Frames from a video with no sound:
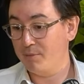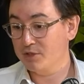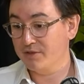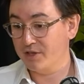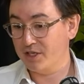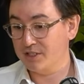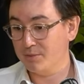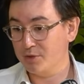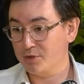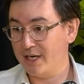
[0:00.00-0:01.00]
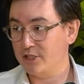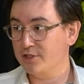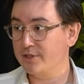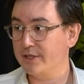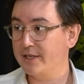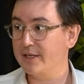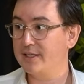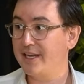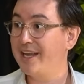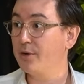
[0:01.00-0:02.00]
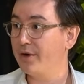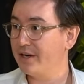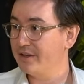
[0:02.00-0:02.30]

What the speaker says: Most of our customers were actually in catering.